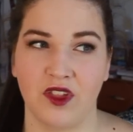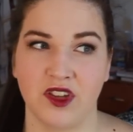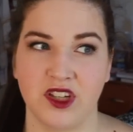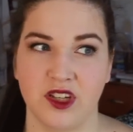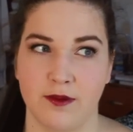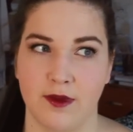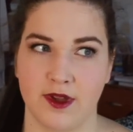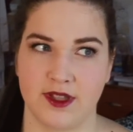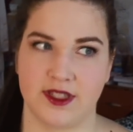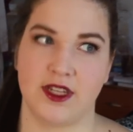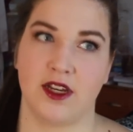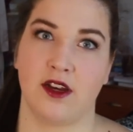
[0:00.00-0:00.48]
the
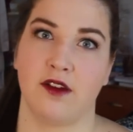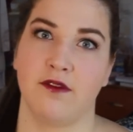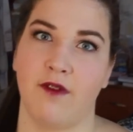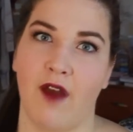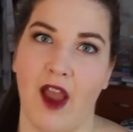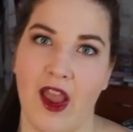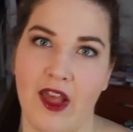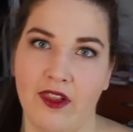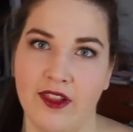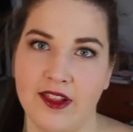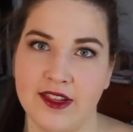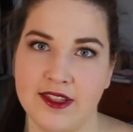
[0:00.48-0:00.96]
domestic
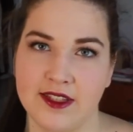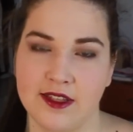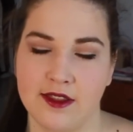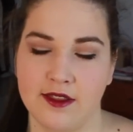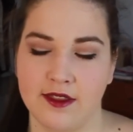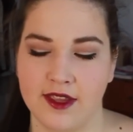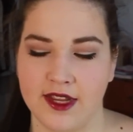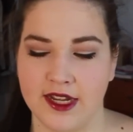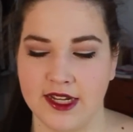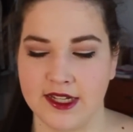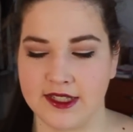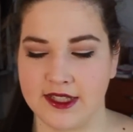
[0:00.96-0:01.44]
violence
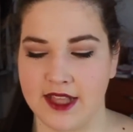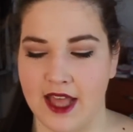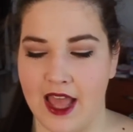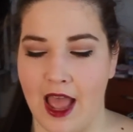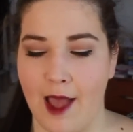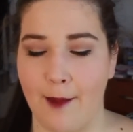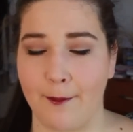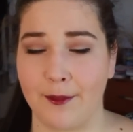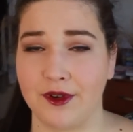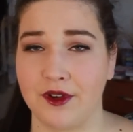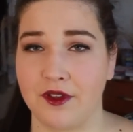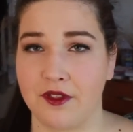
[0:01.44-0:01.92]
and things that
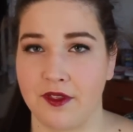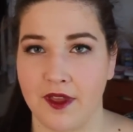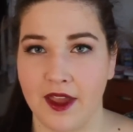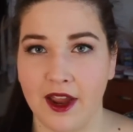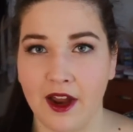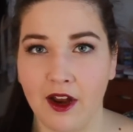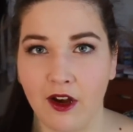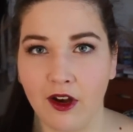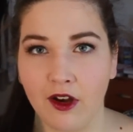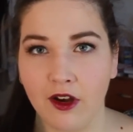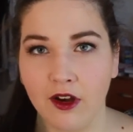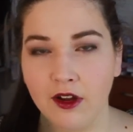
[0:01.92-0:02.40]
happened
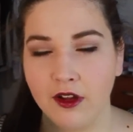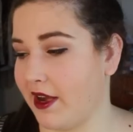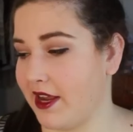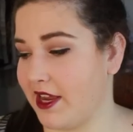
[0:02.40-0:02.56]
there.